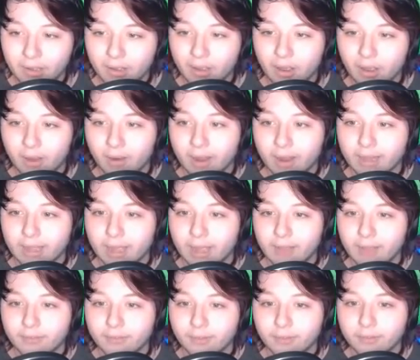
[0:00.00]
All right,
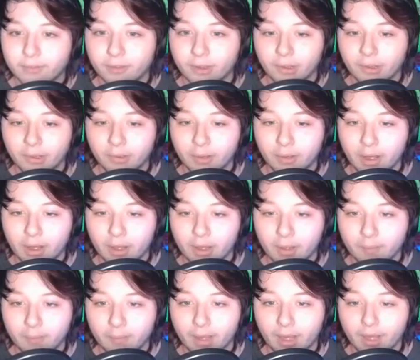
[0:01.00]
guys. So um,